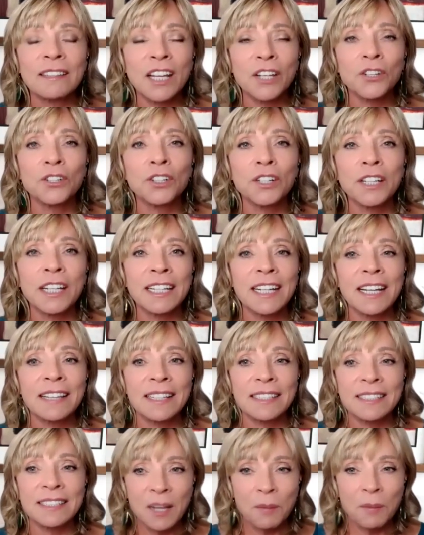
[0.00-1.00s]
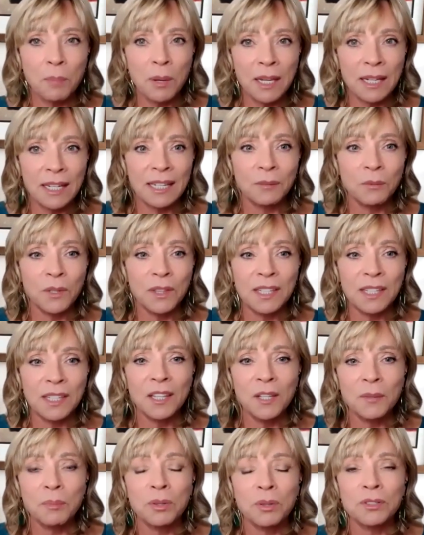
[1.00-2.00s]
that you're looking at that's competing with the
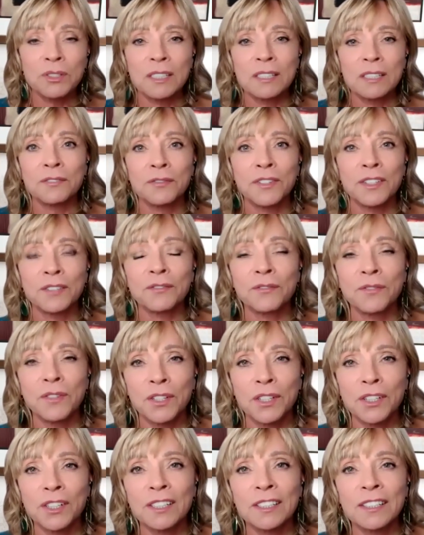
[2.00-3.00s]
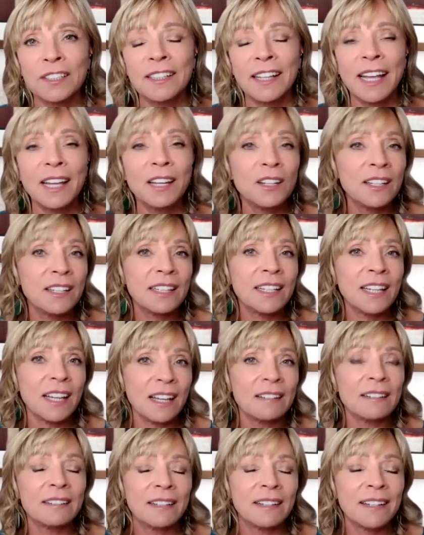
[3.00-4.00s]
other person's ver- vertical. And the
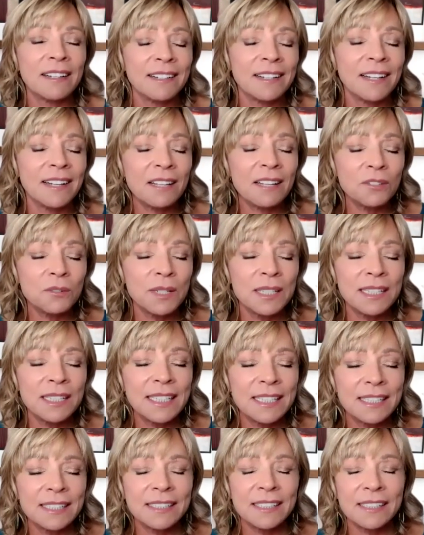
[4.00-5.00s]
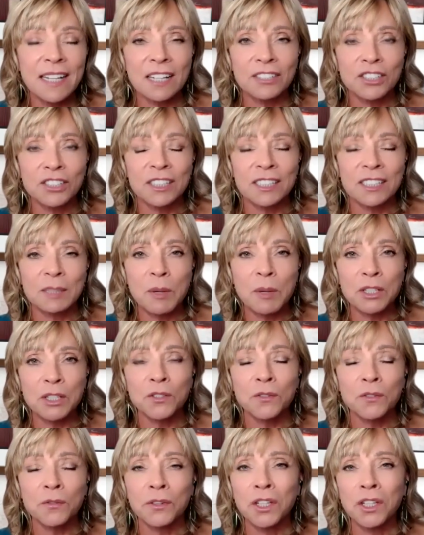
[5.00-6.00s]
uh, other one, and it's not just
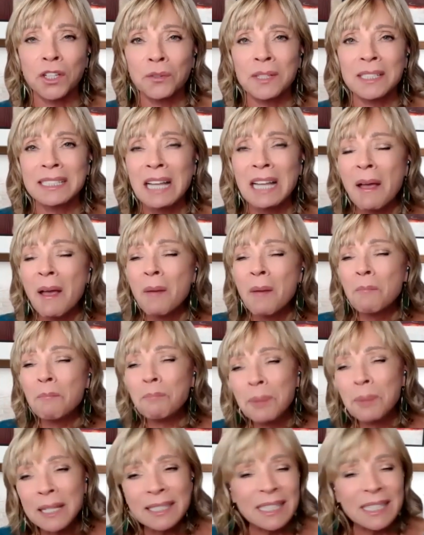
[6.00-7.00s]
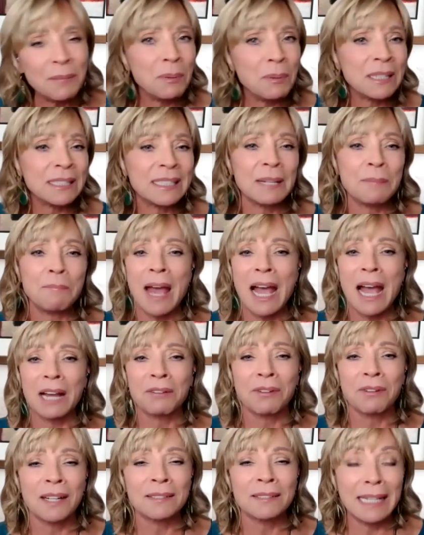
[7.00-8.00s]
special for you, is busy, busy
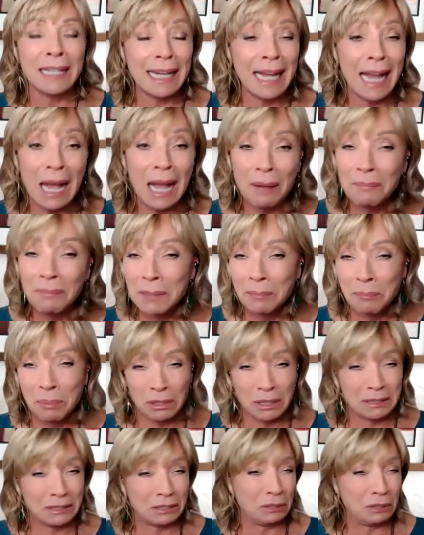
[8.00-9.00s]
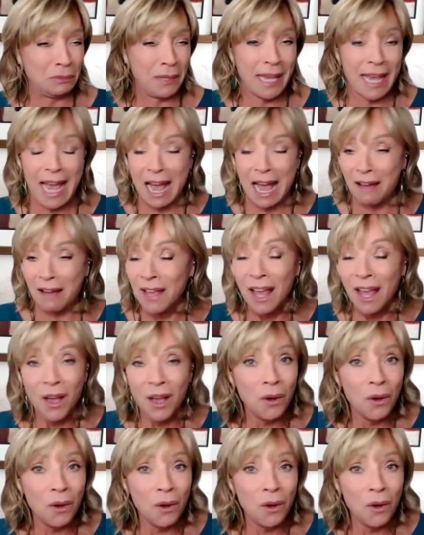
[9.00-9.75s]
backgrounds. Like how many books do we have?